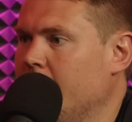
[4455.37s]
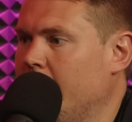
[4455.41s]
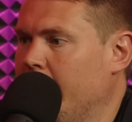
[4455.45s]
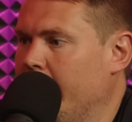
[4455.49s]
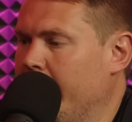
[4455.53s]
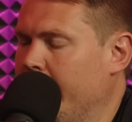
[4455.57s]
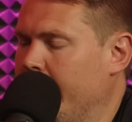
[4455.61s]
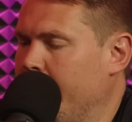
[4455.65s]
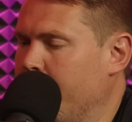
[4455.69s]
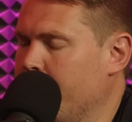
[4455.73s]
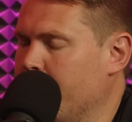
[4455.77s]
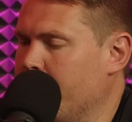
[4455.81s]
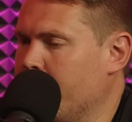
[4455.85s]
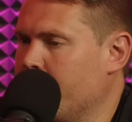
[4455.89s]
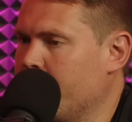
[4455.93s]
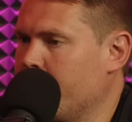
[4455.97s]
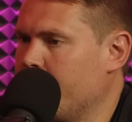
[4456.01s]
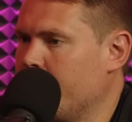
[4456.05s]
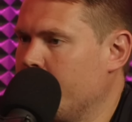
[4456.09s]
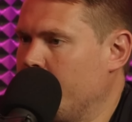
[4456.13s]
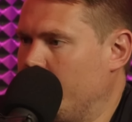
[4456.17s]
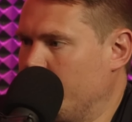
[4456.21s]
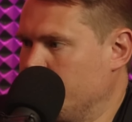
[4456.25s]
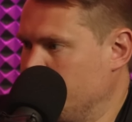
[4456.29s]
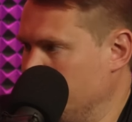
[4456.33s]

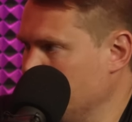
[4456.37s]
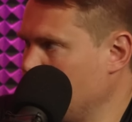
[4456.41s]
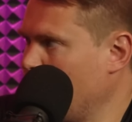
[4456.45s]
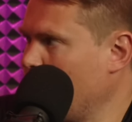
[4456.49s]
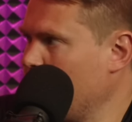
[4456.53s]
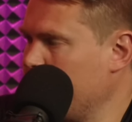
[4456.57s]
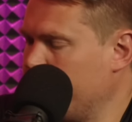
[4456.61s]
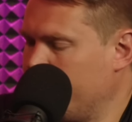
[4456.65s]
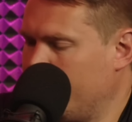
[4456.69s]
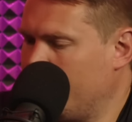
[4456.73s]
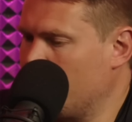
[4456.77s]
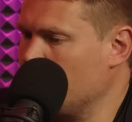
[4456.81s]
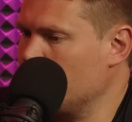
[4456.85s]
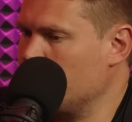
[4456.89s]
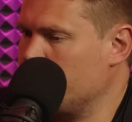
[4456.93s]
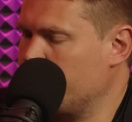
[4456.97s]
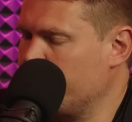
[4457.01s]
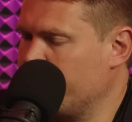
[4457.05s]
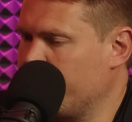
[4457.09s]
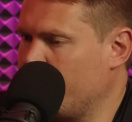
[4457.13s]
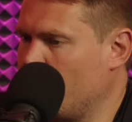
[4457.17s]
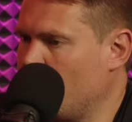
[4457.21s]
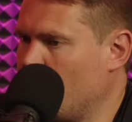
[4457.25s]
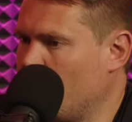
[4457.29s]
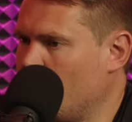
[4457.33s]
As you pointed out
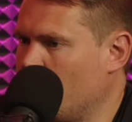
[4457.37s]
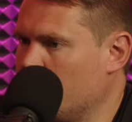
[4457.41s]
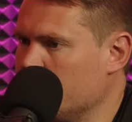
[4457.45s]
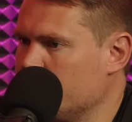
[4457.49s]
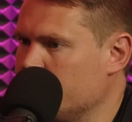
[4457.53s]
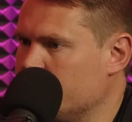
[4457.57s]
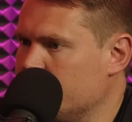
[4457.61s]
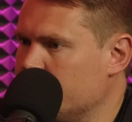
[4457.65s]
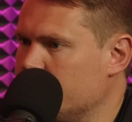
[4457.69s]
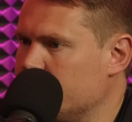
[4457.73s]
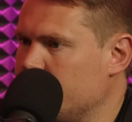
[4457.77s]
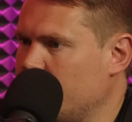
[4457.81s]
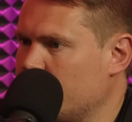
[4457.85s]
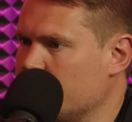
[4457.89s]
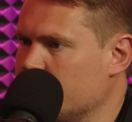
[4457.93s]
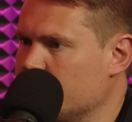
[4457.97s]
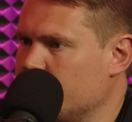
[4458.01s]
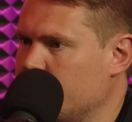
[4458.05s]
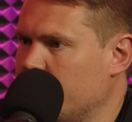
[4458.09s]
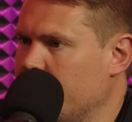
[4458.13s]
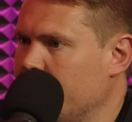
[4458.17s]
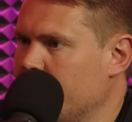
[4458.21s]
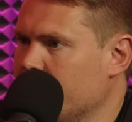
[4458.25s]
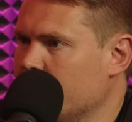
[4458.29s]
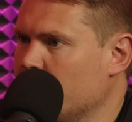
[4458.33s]
before
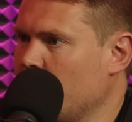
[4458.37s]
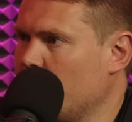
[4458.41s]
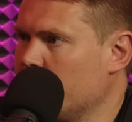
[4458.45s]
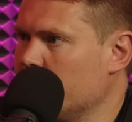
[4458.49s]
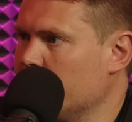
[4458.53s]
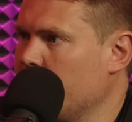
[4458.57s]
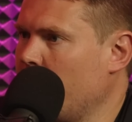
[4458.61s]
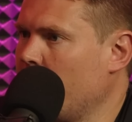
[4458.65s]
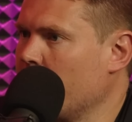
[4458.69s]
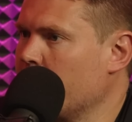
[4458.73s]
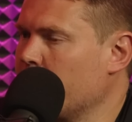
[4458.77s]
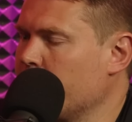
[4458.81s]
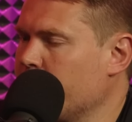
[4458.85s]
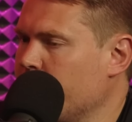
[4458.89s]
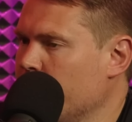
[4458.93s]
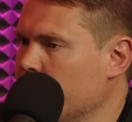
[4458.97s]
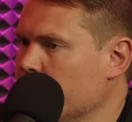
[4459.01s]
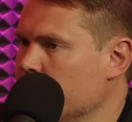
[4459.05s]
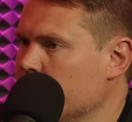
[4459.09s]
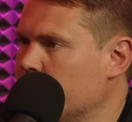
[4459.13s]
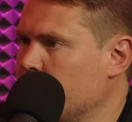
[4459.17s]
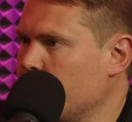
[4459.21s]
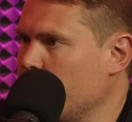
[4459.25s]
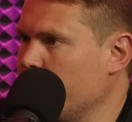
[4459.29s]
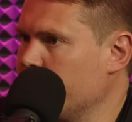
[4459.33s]
Danielson even got on the
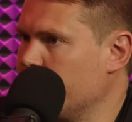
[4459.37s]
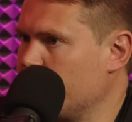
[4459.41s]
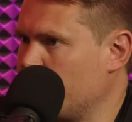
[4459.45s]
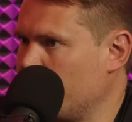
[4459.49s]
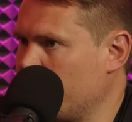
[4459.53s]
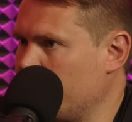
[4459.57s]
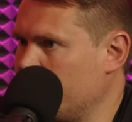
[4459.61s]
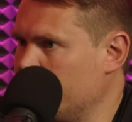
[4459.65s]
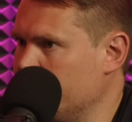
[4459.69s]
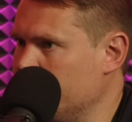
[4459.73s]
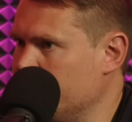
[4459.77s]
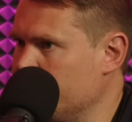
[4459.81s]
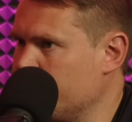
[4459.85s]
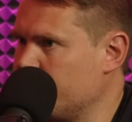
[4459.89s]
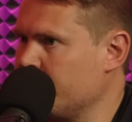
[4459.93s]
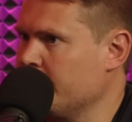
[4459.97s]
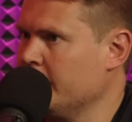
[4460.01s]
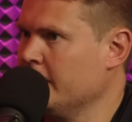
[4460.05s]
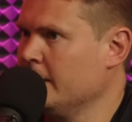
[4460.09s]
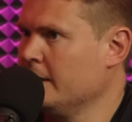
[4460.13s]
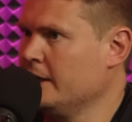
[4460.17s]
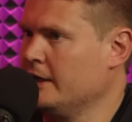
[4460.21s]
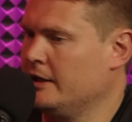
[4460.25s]
microphone, Swerve Strickland's